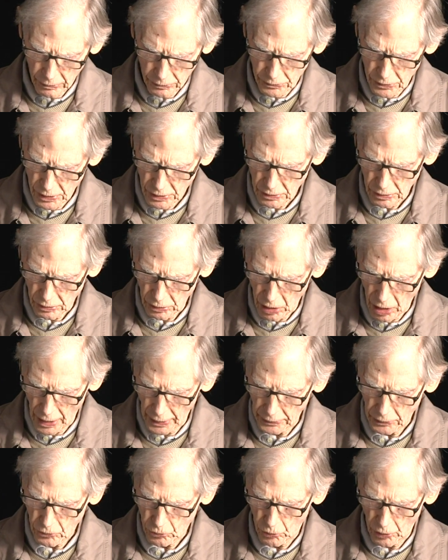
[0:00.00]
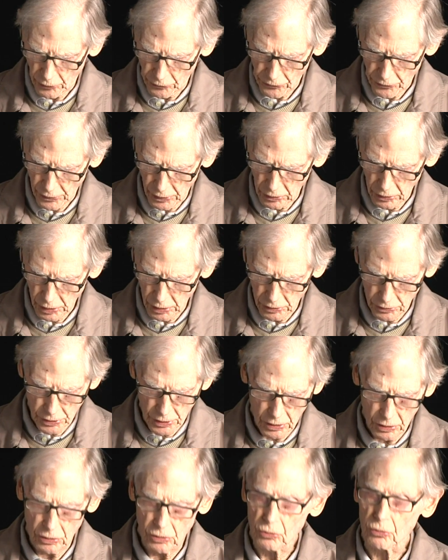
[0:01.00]
didn't like was that he
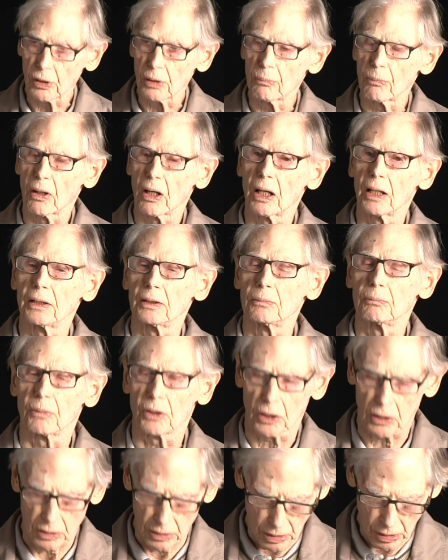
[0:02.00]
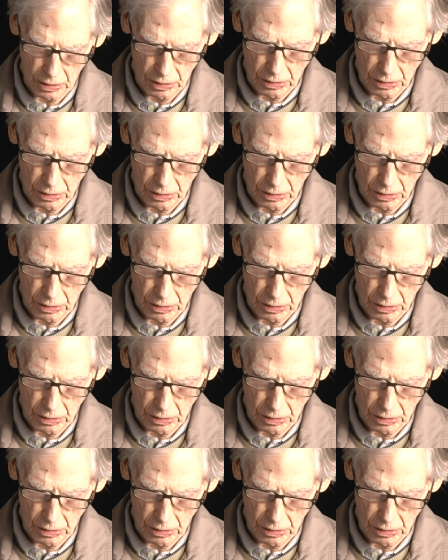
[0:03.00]
did remind me